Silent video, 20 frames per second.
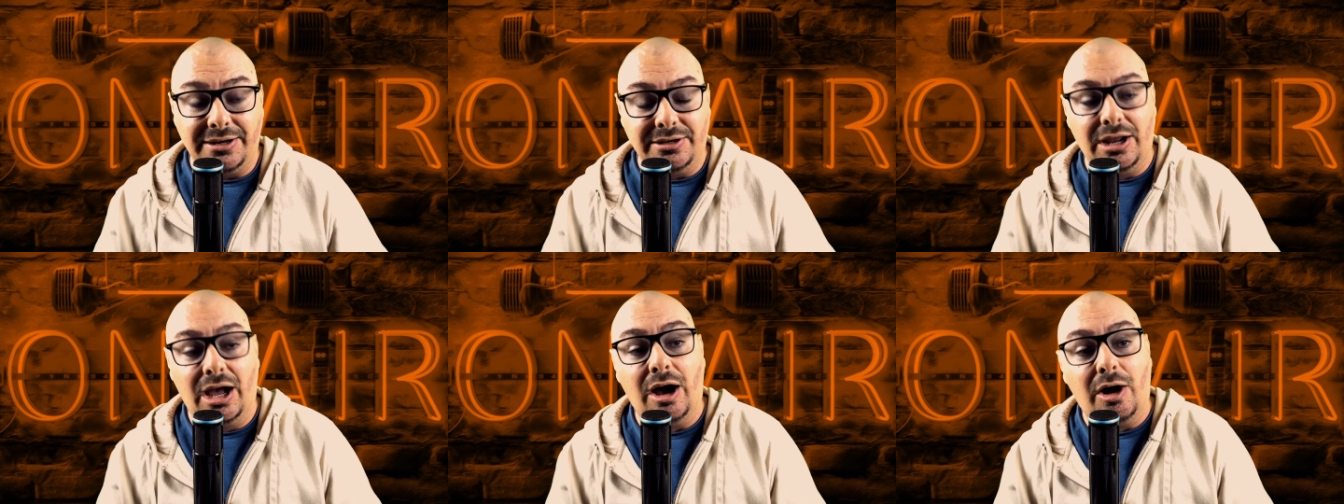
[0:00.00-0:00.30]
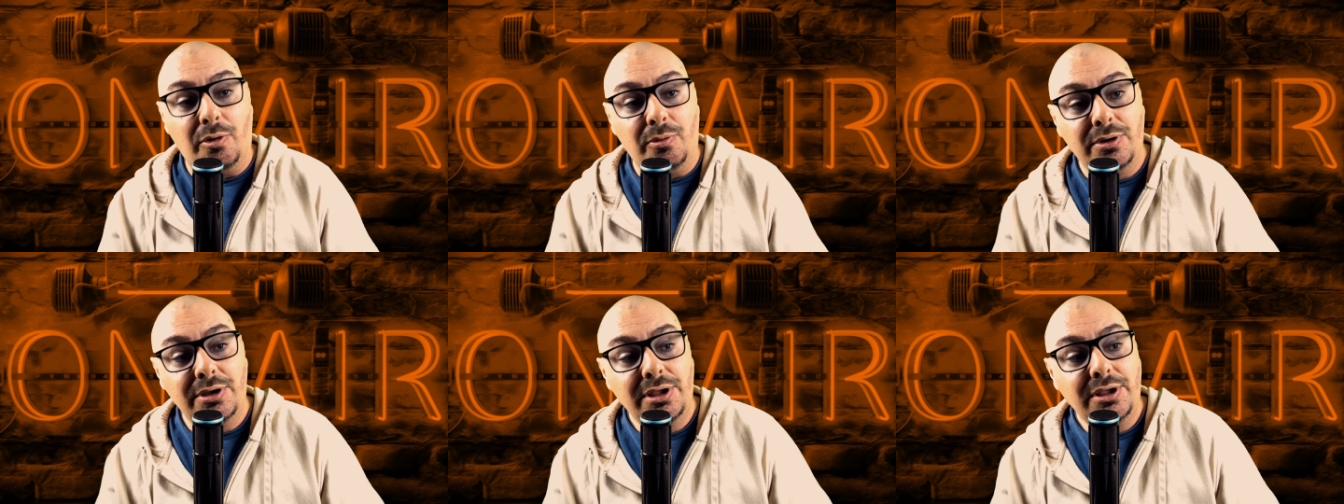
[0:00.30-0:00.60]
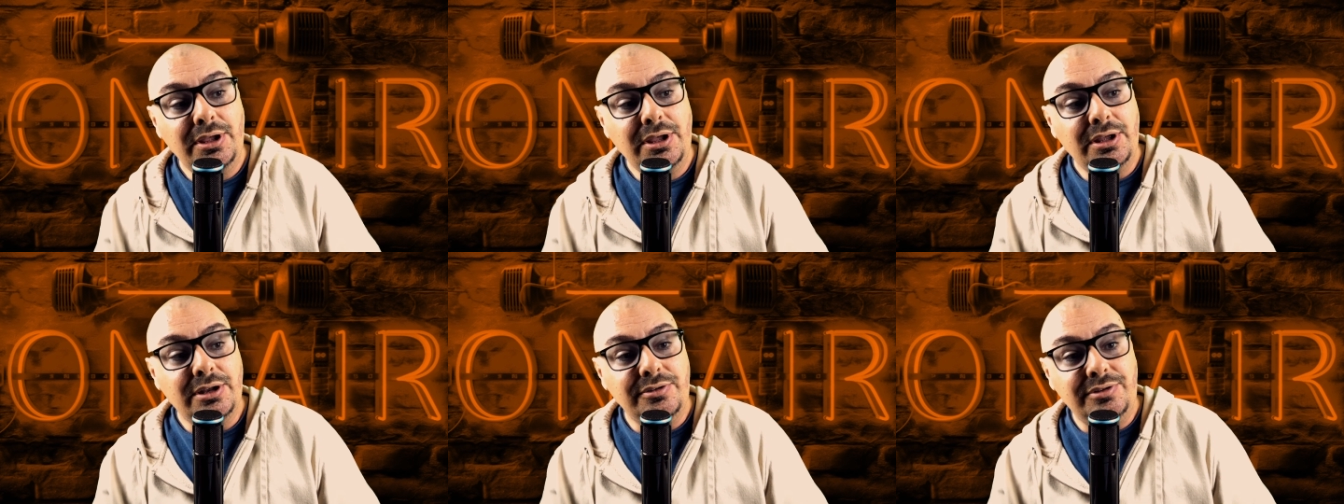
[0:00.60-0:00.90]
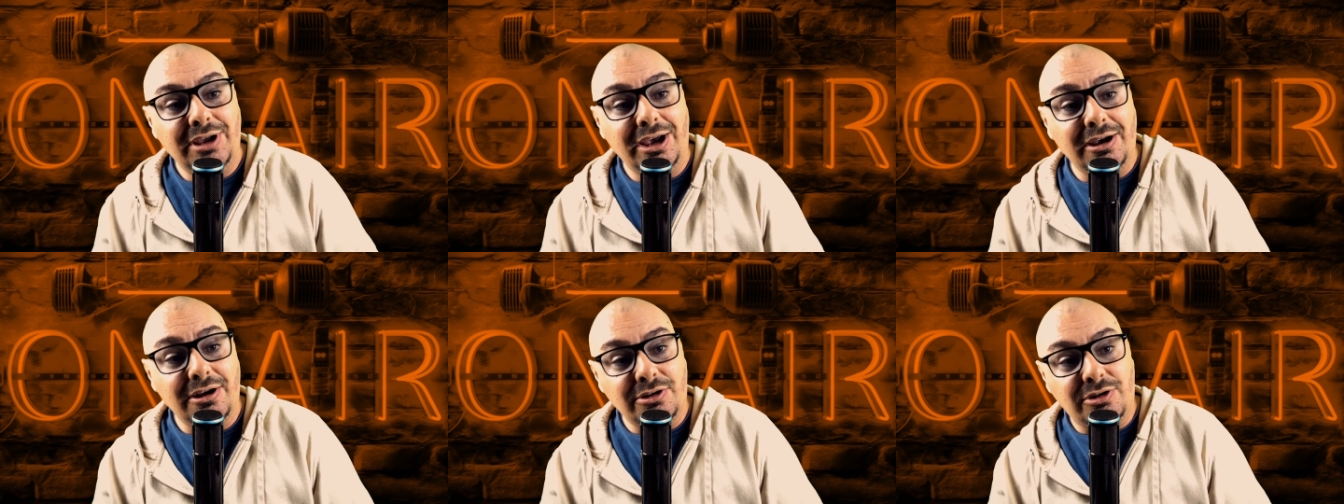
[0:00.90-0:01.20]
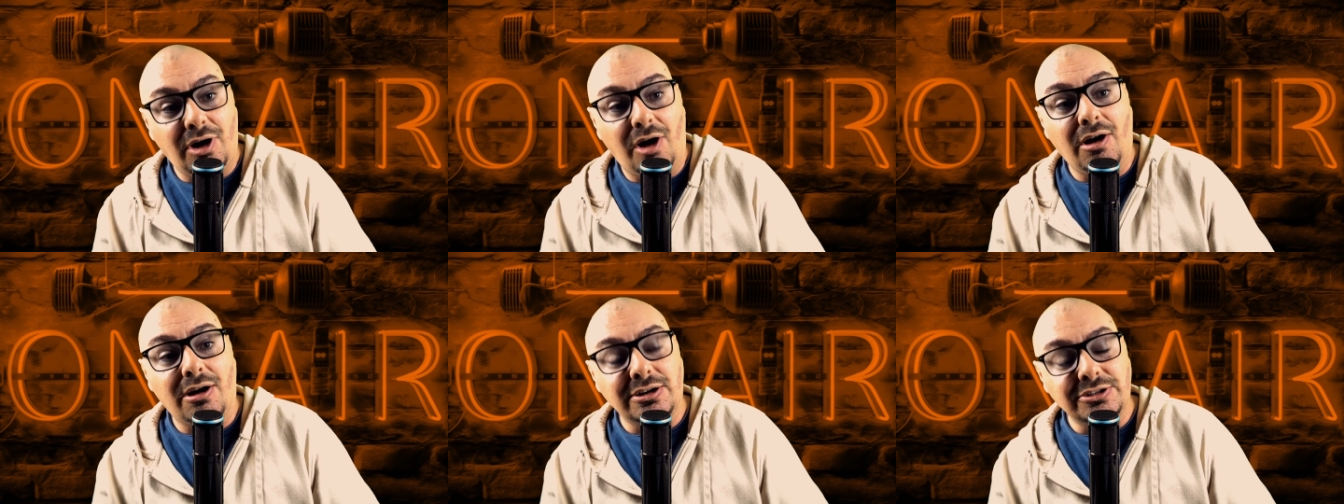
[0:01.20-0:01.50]
No, Derek
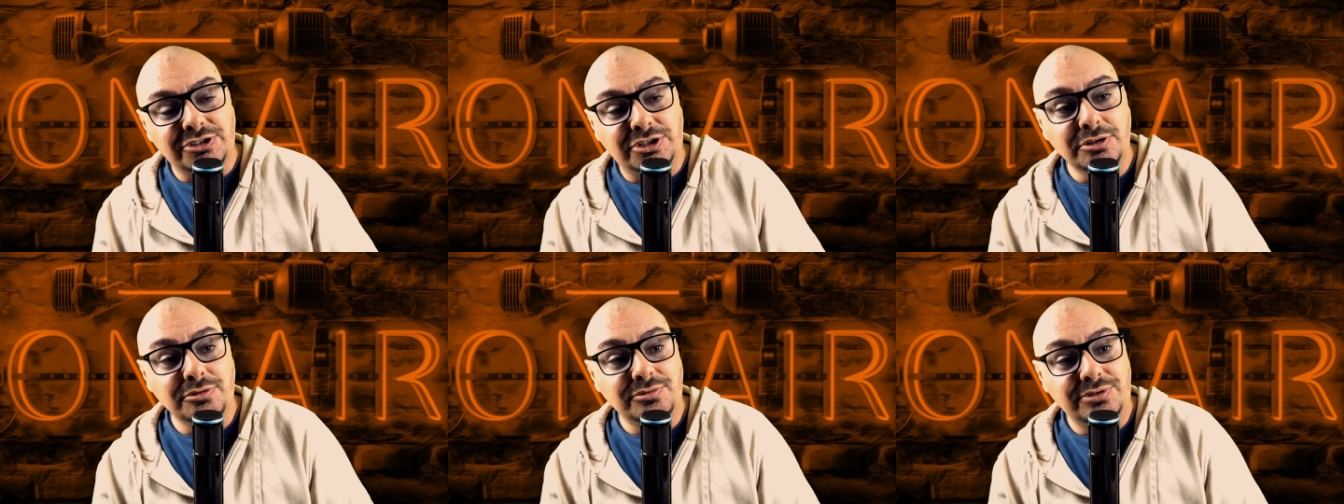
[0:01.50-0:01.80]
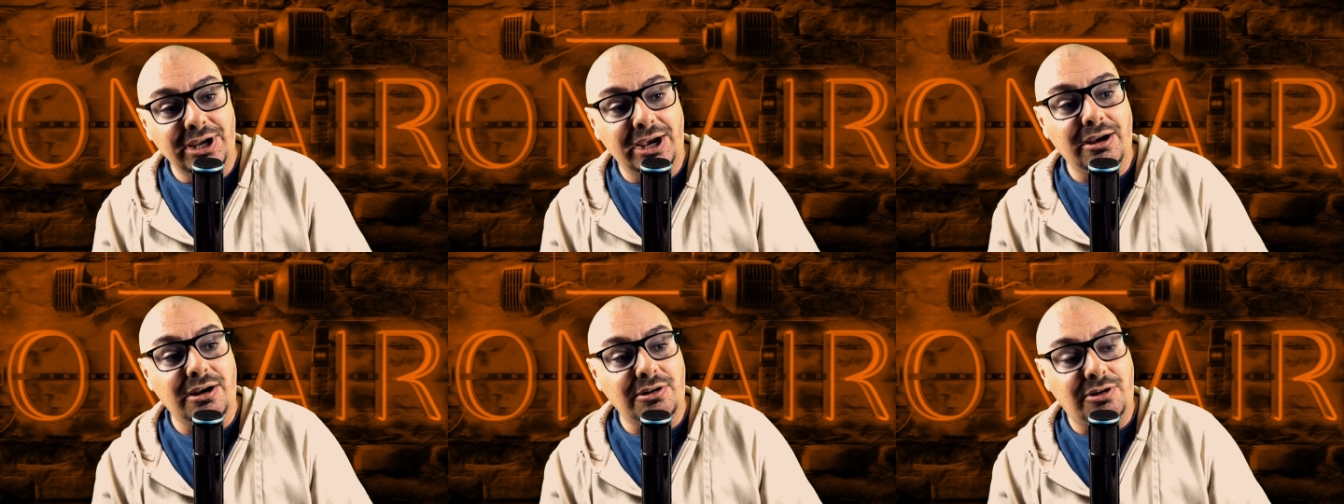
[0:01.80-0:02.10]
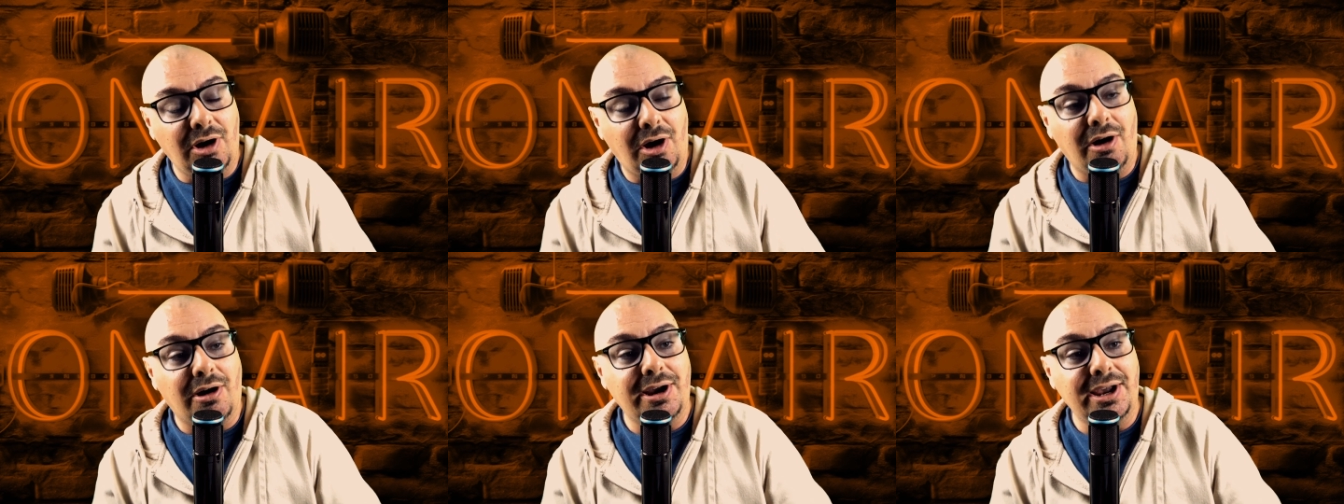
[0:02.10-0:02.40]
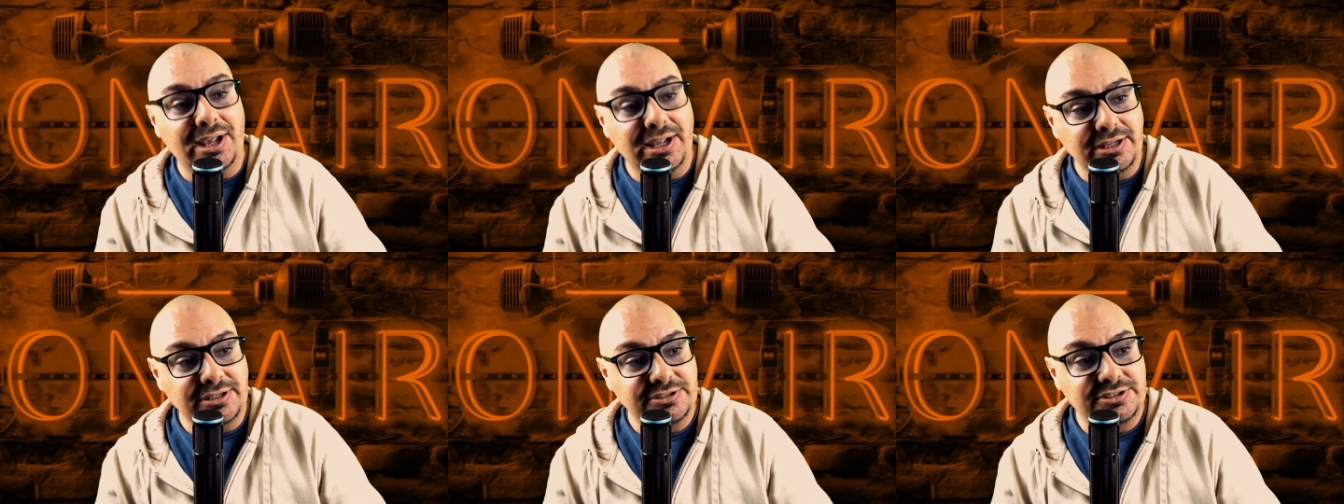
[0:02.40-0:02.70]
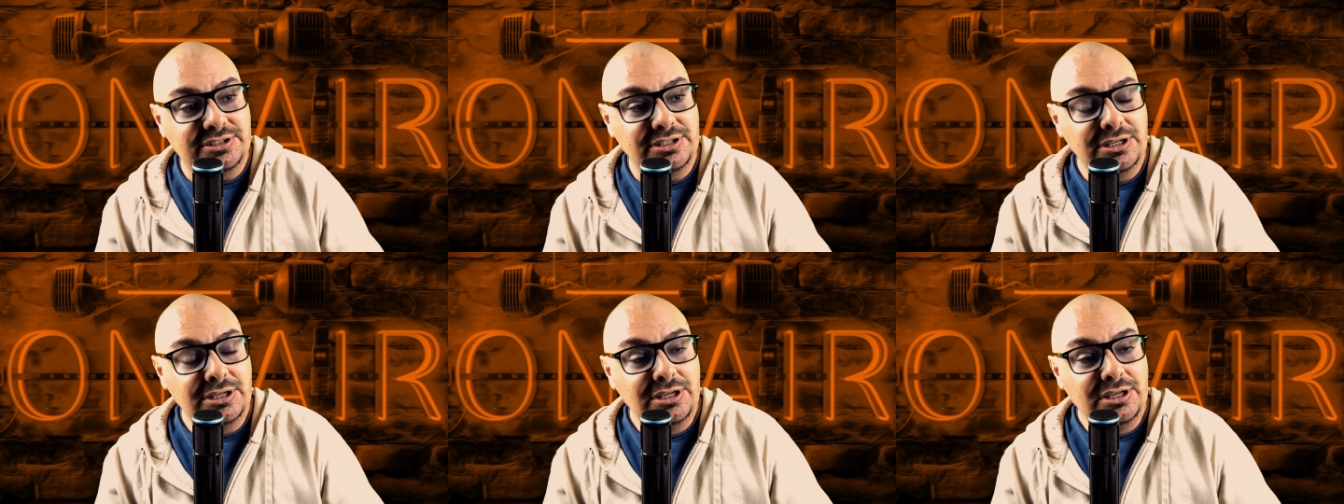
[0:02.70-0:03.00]
Carr is who Derek Carr
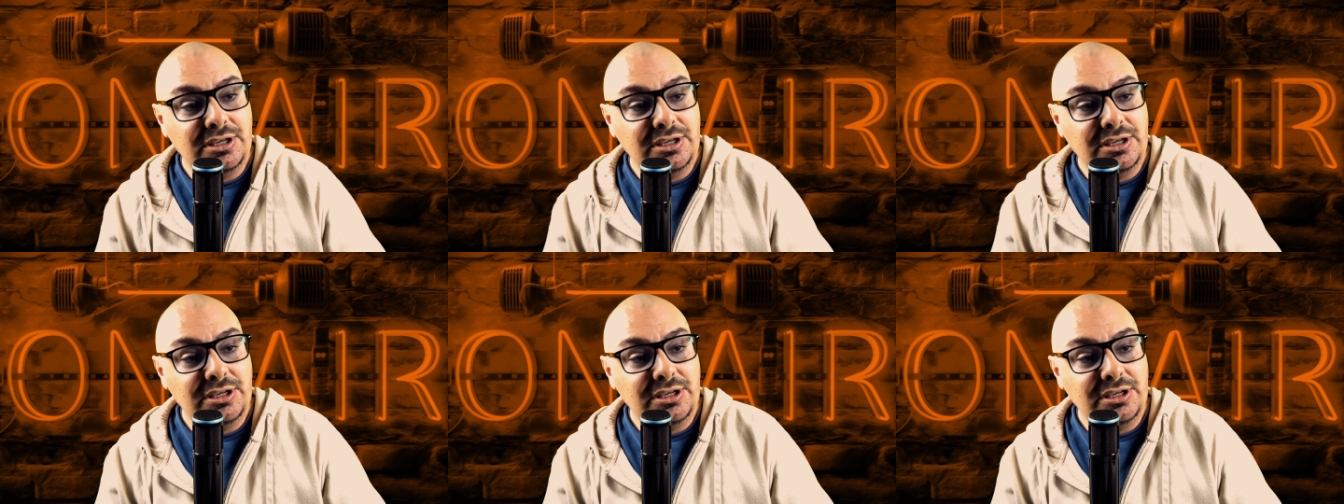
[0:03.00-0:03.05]
is